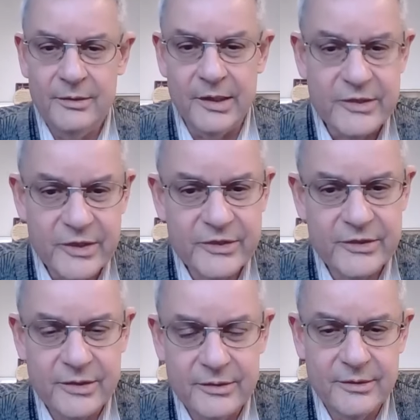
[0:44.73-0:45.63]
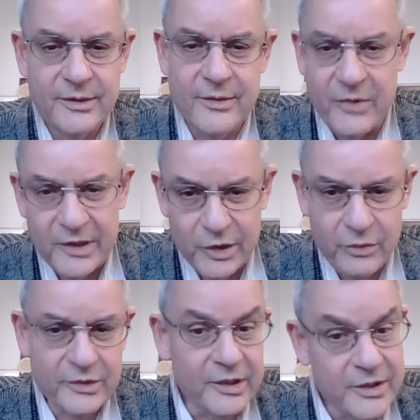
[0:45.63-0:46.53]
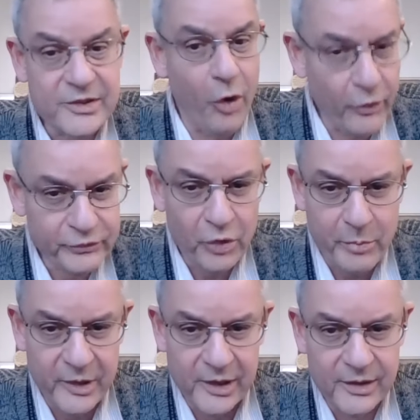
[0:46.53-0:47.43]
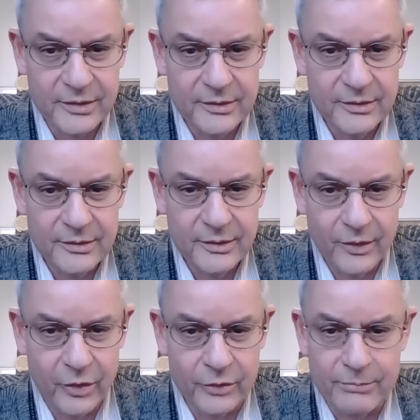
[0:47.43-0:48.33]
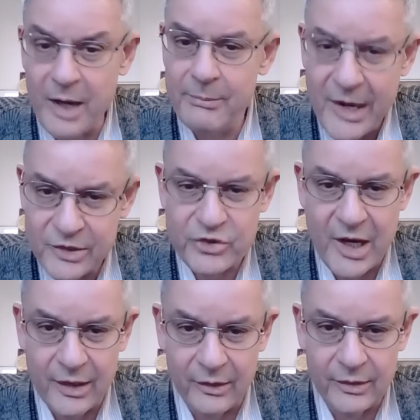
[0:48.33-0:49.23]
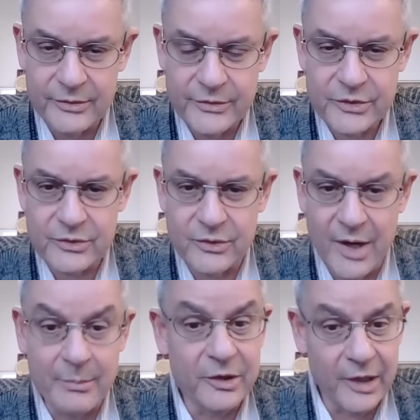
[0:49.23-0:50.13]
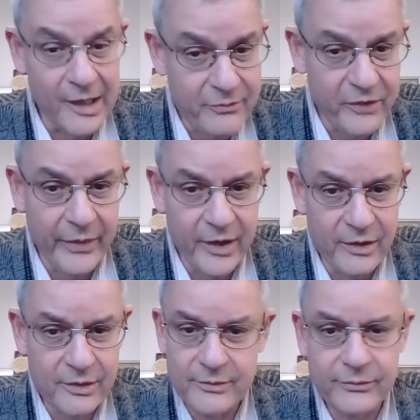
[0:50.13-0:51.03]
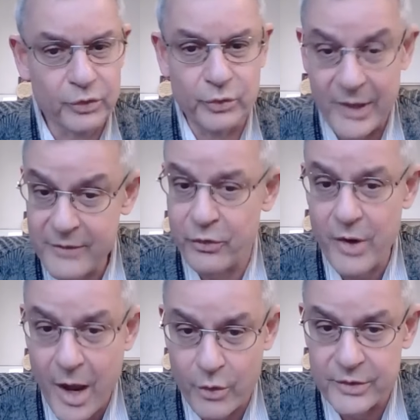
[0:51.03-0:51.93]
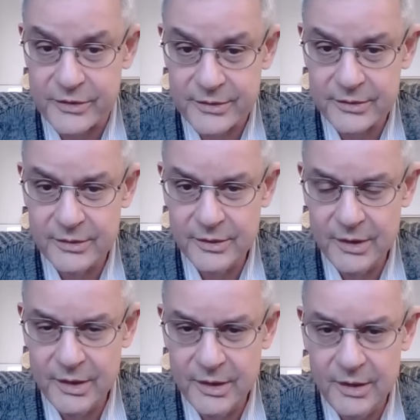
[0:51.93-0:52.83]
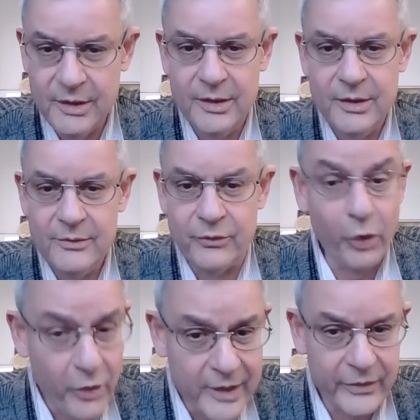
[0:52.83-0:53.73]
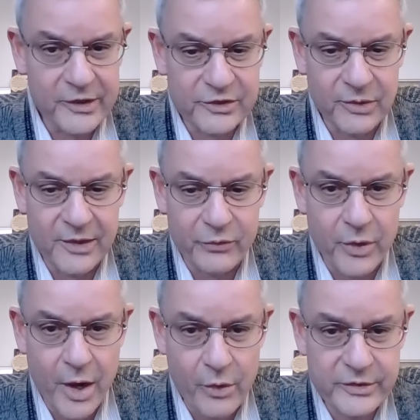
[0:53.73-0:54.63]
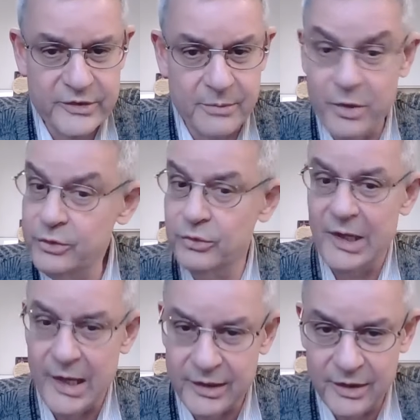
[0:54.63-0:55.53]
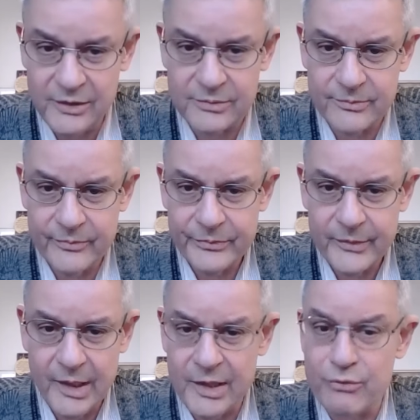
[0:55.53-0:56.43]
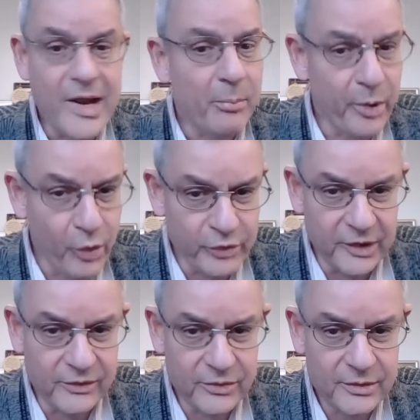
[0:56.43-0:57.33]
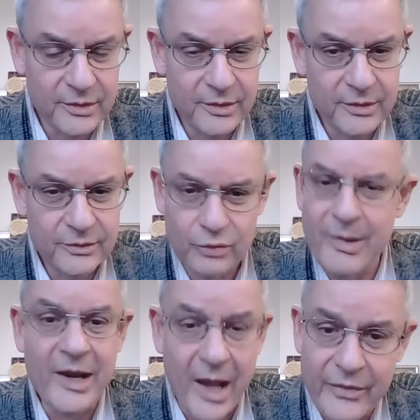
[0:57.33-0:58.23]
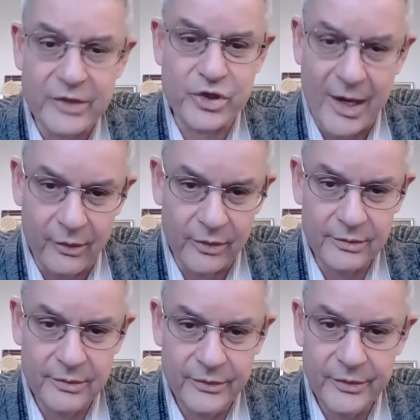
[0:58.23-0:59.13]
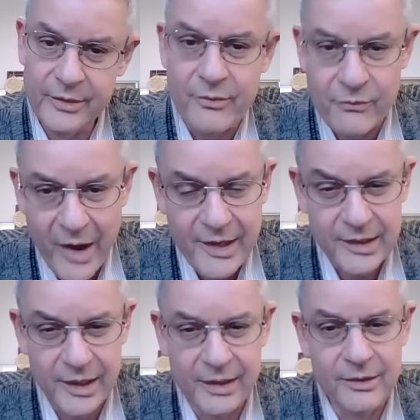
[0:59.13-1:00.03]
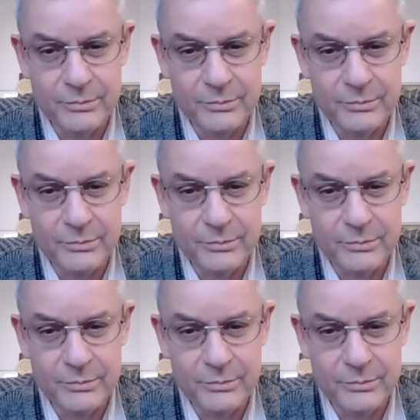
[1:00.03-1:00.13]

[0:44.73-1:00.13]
This is a video that is off topic on my main channel, so I'm going to leave it there for 24 hours. Following these 24 hours, I'm going to delete it and re-upload it to my other channel, Vaknin